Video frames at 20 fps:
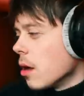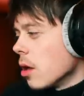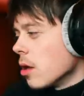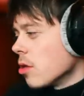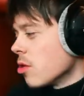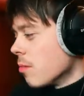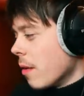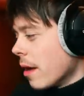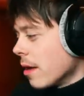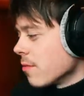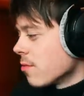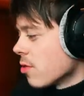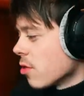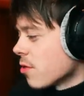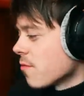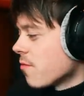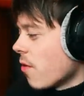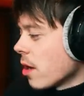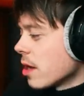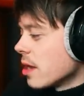isn't that
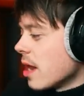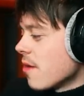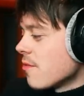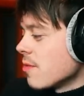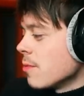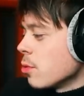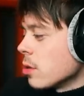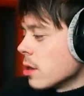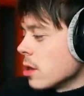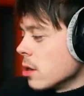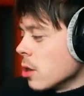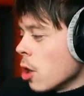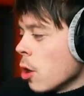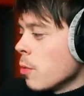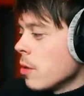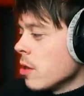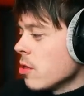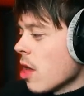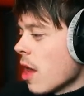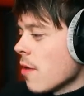just fucking everybody?
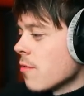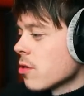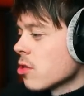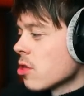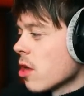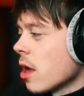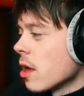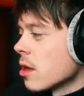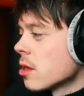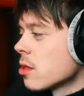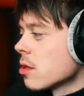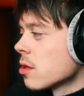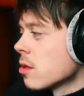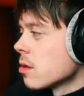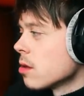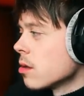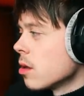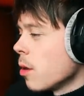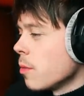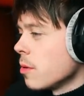Nobody's ever said,
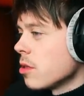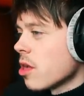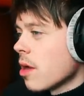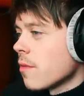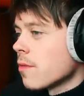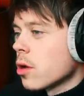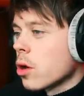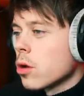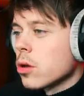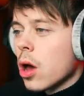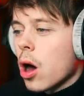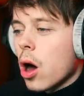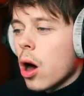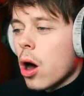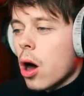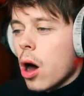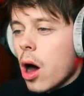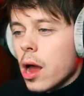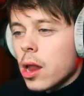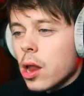nobody's ever gone,
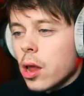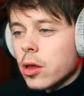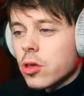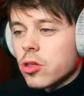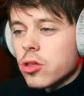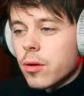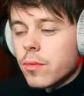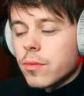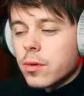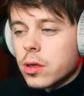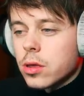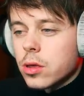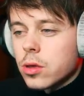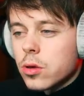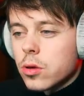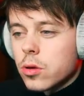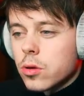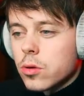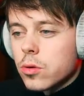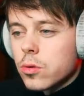I like somebody
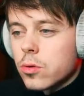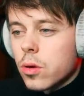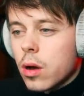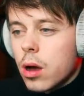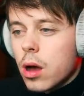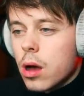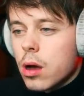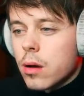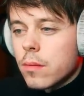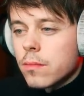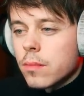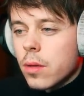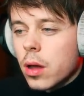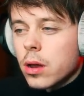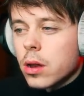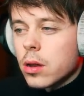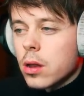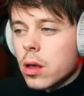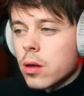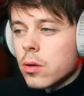who, I
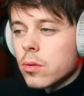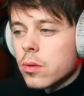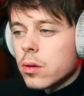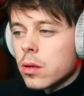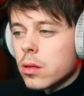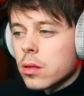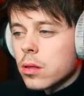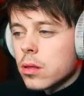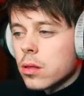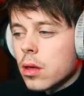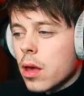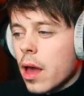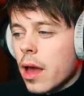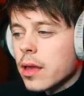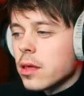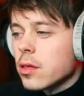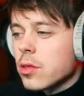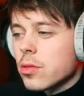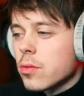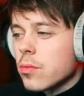don't know,
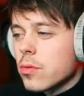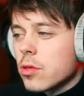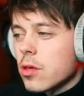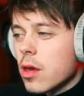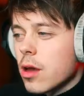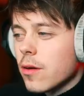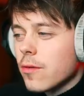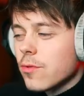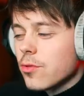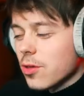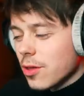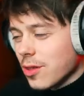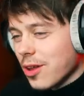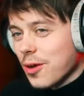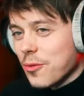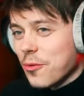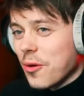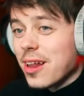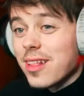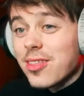hates themselves.
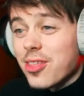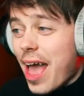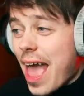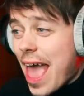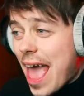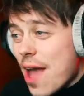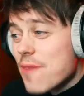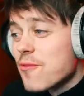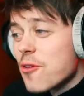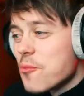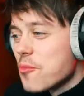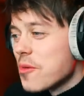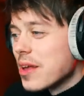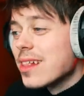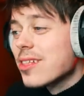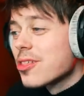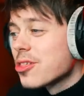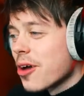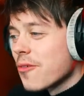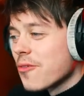When's that ever
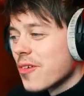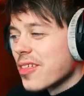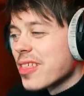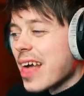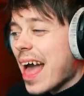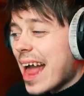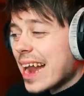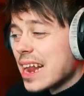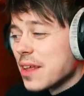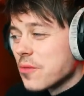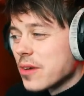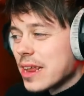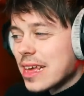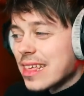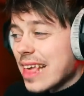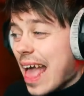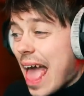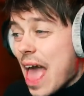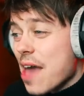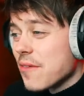been something that anybody
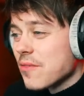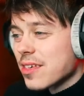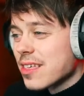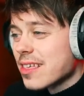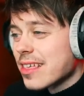has ever